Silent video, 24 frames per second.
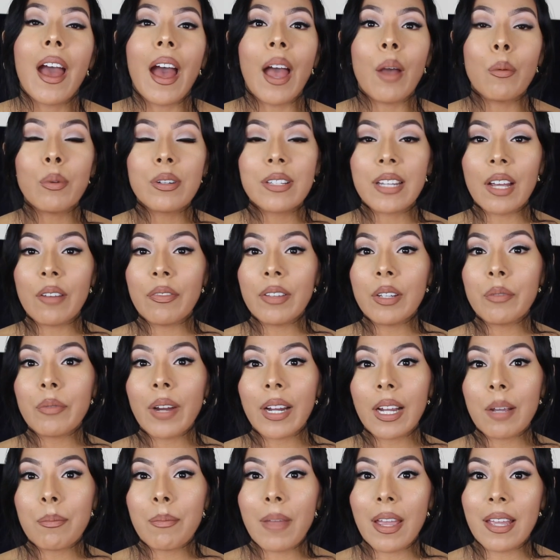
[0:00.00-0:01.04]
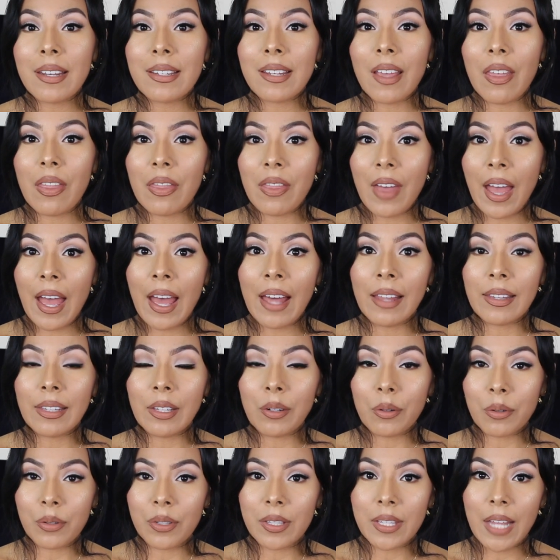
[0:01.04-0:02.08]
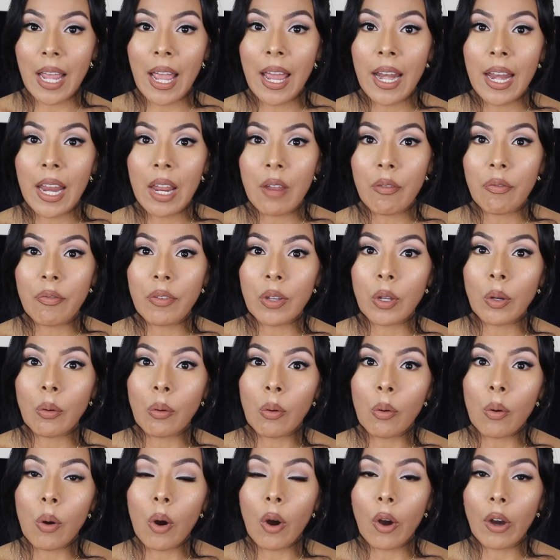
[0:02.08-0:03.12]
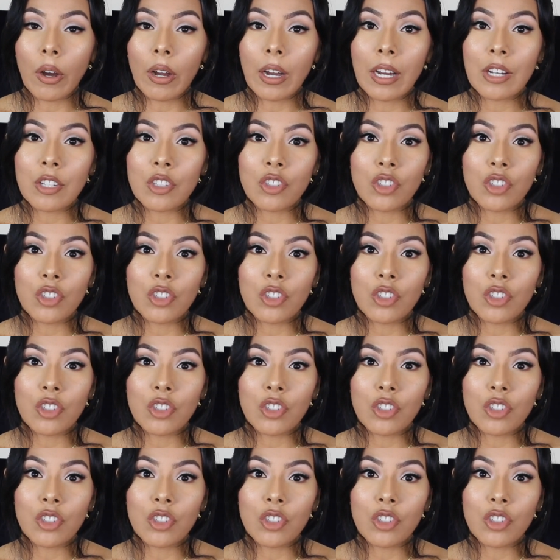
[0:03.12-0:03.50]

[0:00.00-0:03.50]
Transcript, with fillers: I would definitely recommend that little set if you are